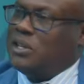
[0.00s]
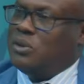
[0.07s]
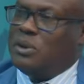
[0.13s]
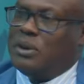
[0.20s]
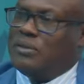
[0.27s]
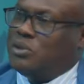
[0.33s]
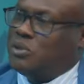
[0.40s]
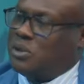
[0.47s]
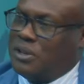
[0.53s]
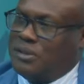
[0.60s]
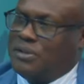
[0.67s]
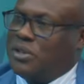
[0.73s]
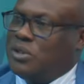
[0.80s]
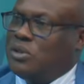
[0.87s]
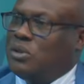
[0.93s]
You have to give
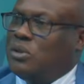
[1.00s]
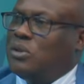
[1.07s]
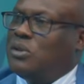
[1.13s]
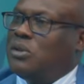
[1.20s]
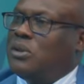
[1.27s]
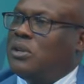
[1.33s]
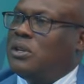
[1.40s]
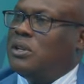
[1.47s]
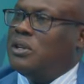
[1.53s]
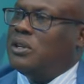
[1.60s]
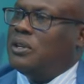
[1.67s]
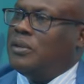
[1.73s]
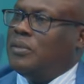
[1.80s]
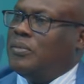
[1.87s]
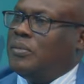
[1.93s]
it your all,
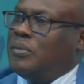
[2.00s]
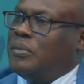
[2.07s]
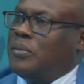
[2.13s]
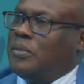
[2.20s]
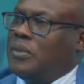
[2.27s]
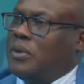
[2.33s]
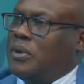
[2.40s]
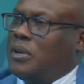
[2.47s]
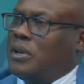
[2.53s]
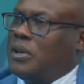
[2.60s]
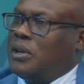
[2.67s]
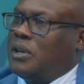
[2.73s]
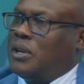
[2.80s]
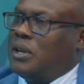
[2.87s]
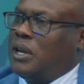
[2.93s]

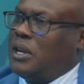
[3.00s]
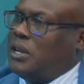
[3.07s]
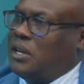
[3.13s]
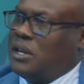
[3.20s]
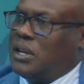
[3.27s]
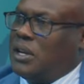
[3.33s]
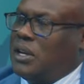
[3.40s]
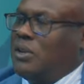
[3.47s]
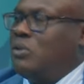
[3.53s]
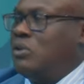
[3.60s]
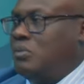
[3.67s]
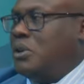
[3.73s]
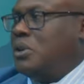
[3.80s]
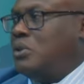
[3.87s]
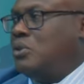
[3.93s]
and you'll
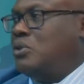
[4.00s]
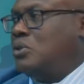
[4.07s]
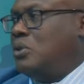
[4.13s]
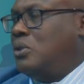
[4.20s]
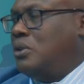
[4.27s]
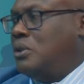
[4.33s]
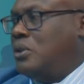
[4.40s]
be good to go.